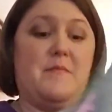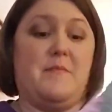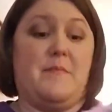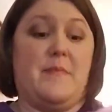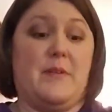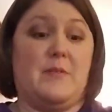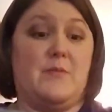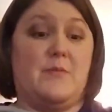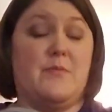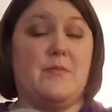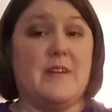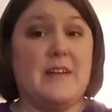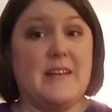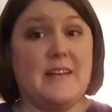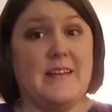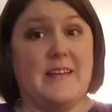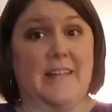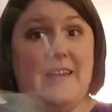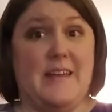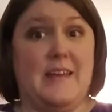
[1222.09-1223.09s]
But
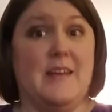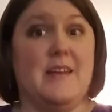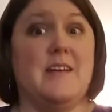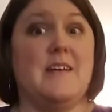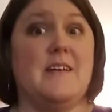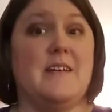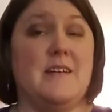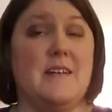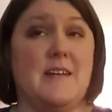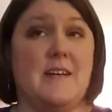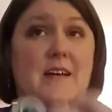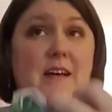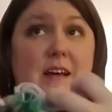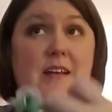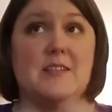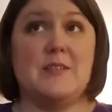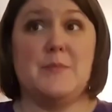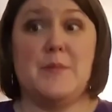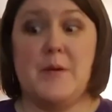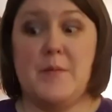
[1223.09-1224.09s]
really, I
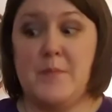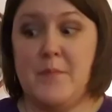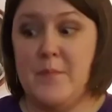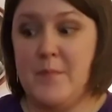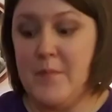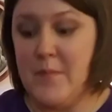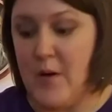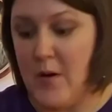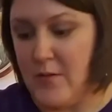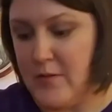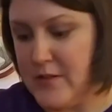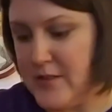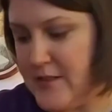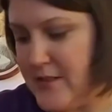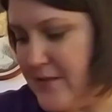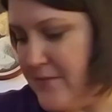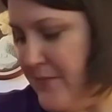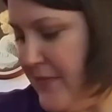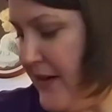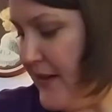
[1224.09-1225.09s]
spent most
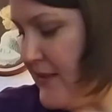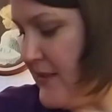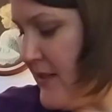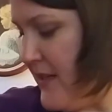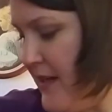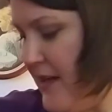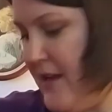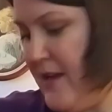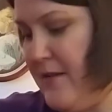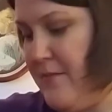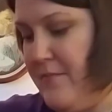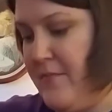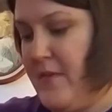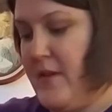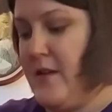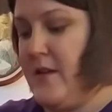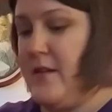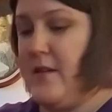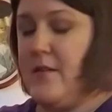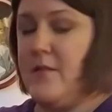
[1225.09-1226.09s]
of my time,
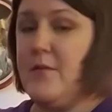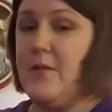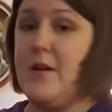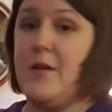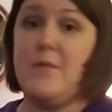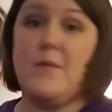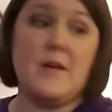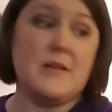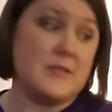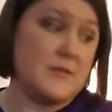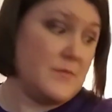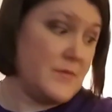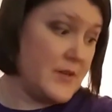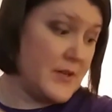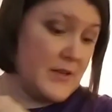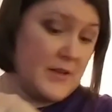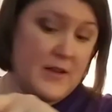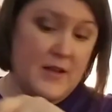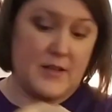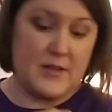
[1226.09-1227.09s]
when I wasn't
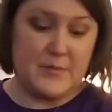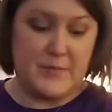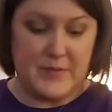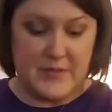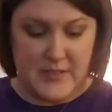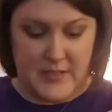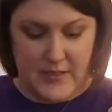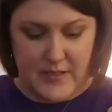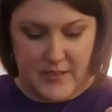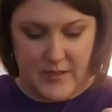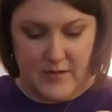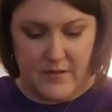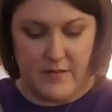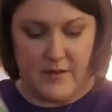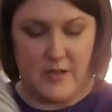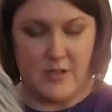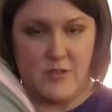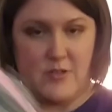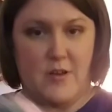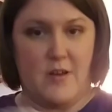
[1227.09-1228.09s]
working on the Petite
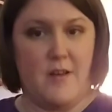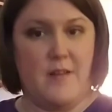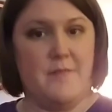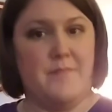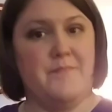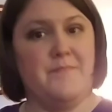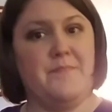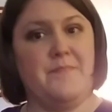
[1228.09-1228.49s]
Curie shawl,